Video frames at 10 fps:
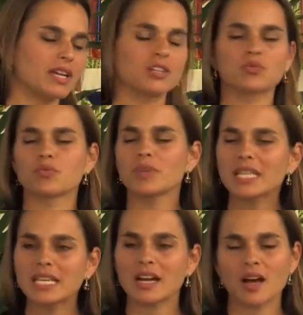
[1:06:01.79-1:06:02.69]
It is
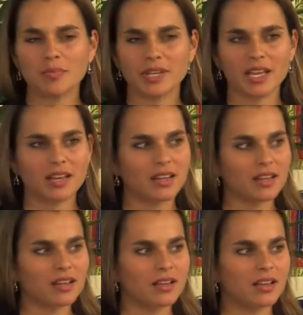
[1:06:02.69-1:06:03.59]
really
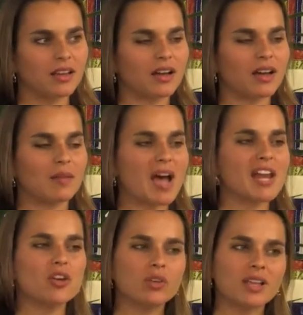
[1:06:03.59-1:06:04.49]
complicated. Um, I
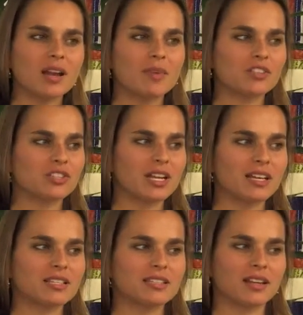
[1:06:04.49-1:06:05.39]
know a lot about
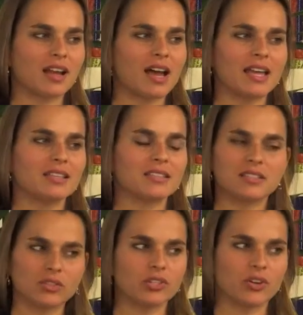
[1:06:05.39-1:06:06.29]
genetics, and I
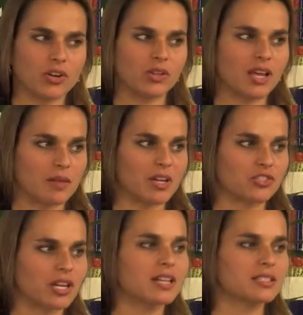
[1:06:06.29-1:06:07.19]
still don't know a lot about
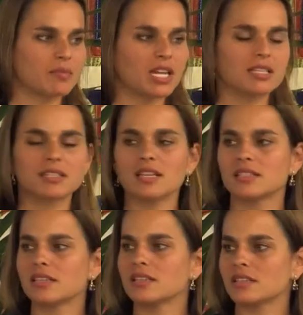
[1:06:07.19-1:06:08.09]
genetics. I mean, it's
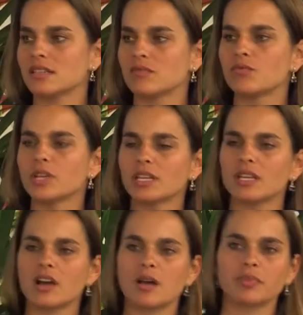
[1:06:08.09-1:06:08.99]
it's it's a really
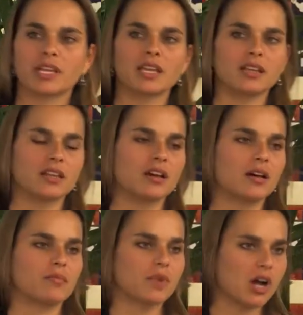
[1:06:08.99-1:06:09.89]
complicated
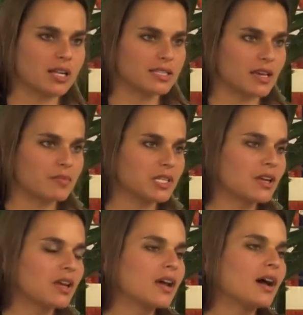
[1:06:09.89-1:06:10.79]
um, concept.
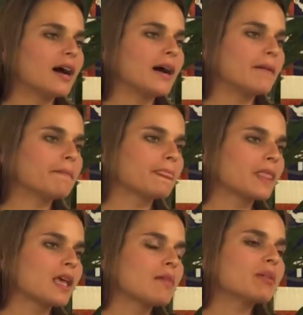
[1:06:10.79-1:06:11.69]
Um,
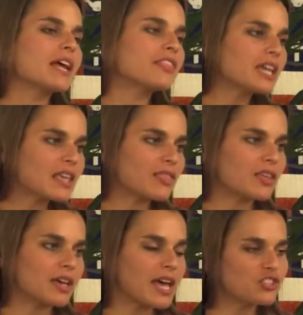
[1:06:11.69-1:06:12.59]
but I think
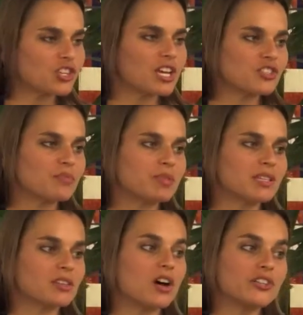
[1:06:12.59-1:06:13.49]
the education
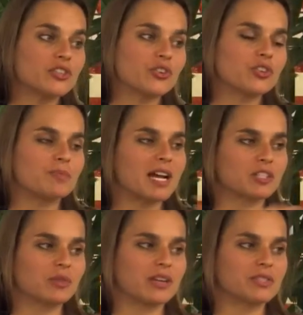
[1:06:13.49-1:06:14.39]
piece also goes back
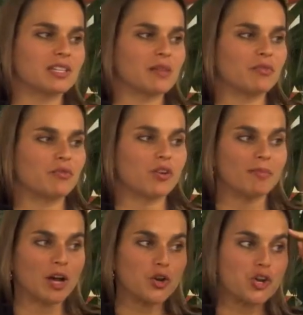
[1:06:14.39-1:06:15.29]
to what I was saying before
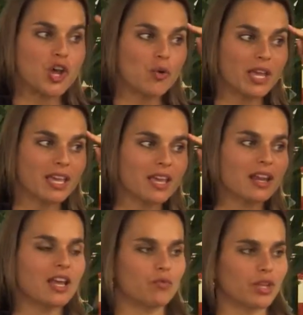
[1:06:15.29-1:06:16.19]
about knowing
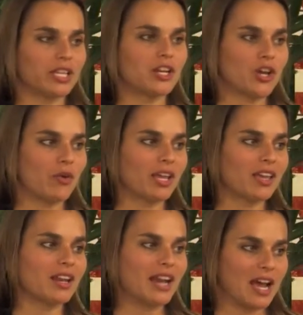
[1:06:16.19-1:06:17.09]
it and really knowing
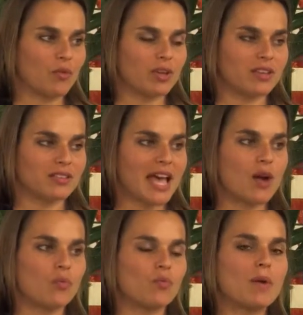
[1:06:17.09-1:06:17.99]
it and how we
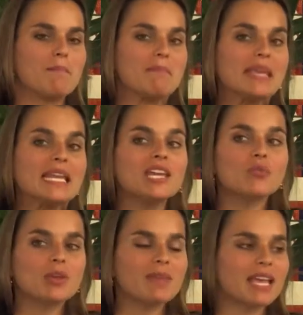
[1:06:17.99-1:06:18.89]
how what meaning
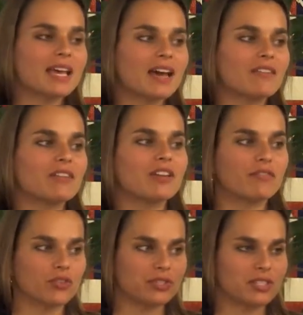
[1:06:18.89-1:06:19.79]
we make out of it
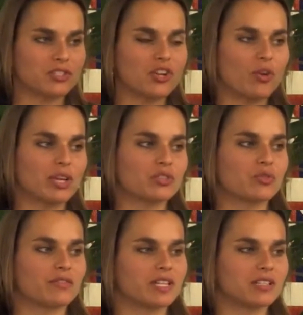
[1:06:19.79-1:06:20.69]
versus knowing
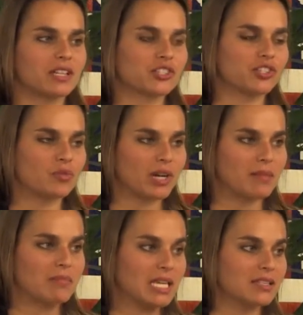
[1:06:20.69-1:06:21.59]
sort of intellectually what
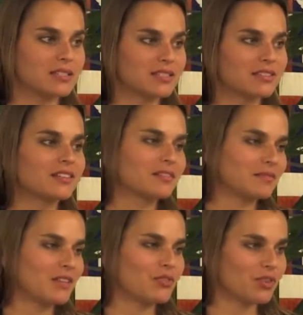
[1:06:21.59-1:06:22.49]
it means,
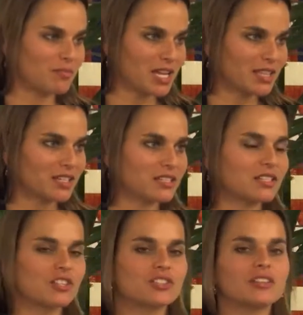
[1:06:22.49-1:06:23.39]
if you can make that
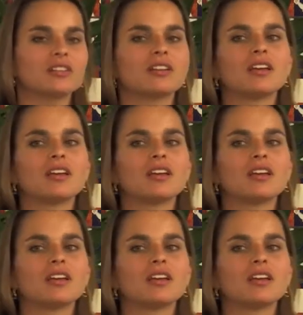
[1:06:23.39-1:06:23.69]
distinction.